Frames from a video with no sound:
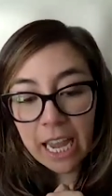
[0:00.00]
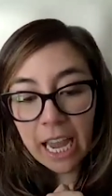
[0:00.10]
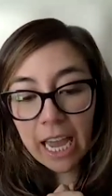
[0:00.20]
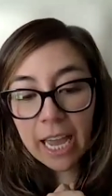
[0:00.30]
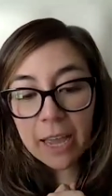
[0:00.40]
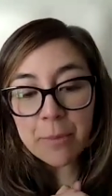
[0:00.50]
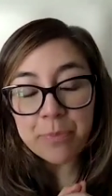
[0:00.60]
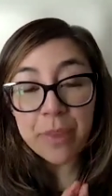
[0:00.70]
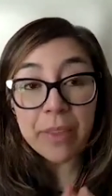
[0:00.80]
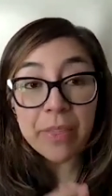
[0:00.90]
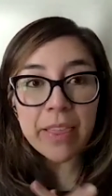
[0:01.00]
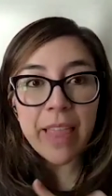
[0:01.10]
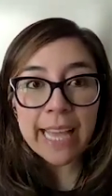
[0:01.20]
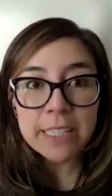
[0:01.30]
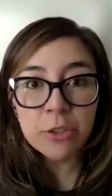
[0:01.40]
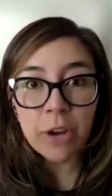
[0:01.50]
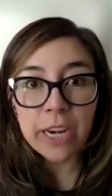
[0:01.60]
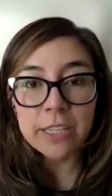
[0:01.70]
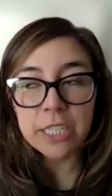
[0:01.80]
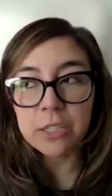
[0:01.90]
Um, the last
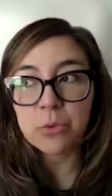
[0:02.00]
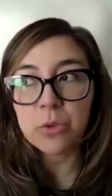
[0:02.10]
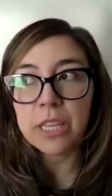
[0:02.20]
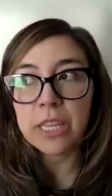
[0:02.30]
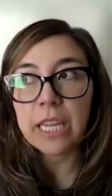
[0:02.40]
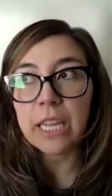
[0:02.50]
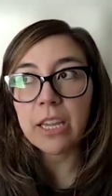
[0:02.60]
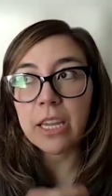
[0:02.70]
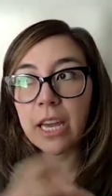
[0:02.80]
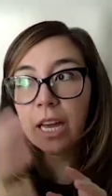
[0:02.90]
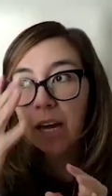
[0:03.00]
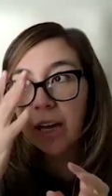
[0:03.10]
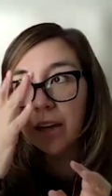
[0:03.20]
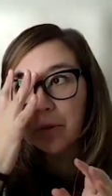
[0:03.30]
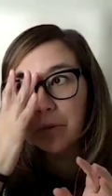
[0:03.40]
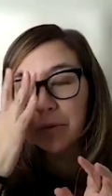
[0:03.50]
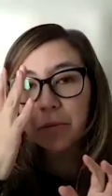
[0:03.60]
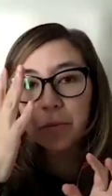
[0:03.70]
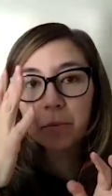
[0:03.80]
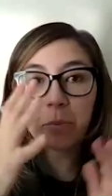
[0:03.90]
strategy is really uh,
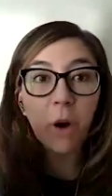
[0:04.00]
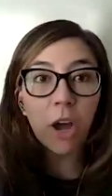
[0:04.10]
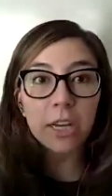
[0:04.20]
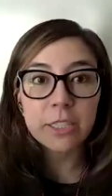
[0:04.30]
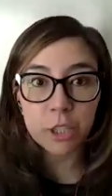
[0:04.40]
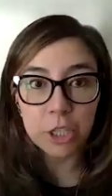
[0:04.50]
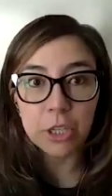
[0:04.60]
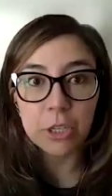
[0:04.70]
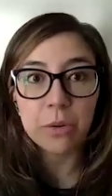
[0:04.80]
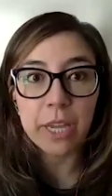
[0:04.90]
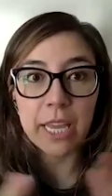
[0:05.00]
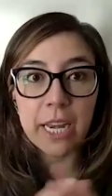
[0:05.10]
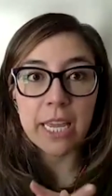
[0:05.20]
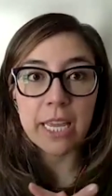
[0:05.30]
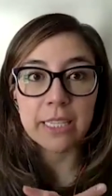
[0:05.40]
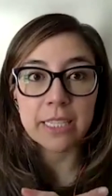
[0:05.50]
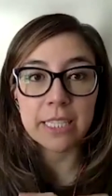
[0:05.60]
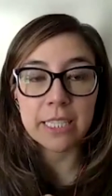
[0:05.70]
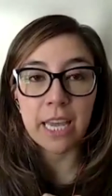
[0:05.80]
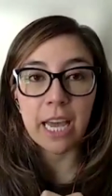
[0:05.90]
broad too in
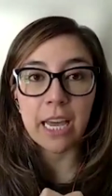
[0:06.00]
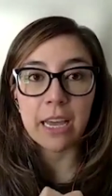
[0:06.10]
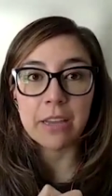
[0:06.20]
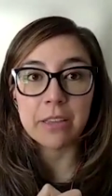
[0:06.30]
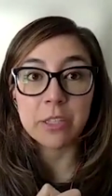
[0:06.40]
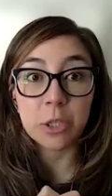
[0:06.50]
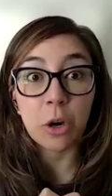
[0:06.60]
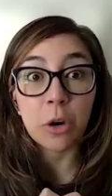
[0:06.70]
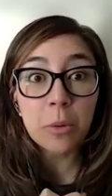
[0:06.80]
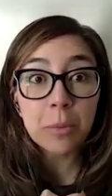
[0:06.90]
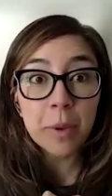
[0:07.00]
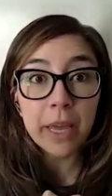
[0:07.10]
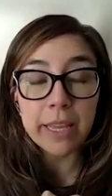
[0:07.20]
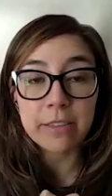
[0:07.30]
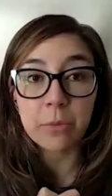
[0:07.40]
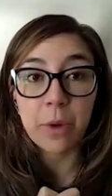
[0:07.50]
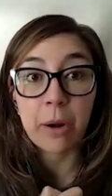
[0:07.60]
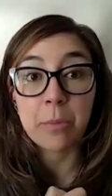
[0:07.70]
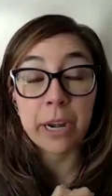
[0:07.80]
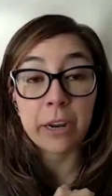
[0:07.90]
its uh, scope. It's
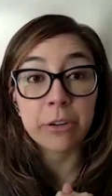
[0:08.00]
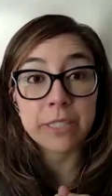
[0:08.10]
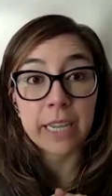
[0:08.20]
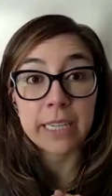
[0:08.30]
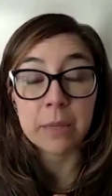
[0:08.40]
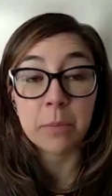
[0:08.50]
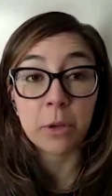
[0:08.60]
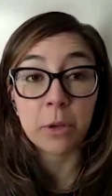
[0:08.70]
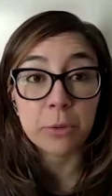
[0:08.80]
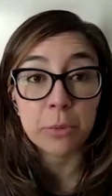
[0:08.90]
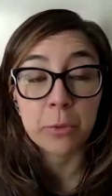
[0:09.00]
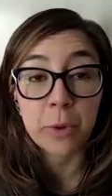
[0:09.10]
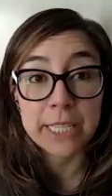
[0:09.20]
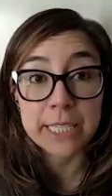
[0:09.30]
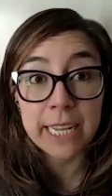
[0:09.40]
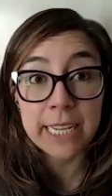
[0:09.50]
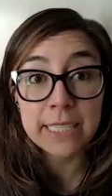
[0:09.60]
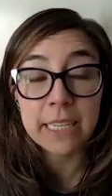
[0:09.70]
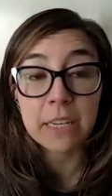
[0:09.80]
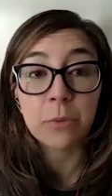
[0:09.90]
around prioritizing vulnerable
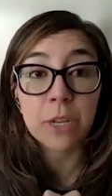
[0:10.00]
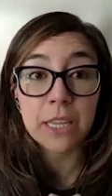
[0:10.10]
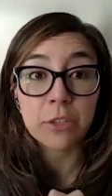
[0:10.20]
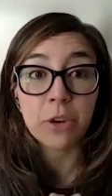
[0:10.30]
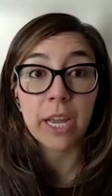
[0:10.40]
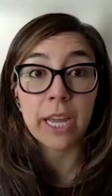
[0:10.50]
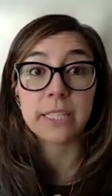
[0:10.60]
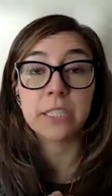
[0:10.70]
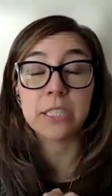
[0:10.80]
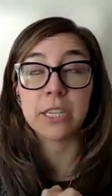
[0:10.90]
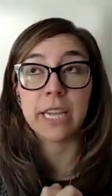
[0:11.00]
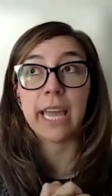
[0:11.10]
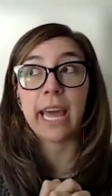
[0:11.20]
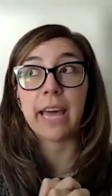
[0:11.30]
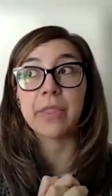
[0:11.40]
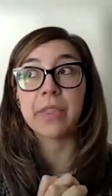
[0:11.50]
residents, and it really tries to get at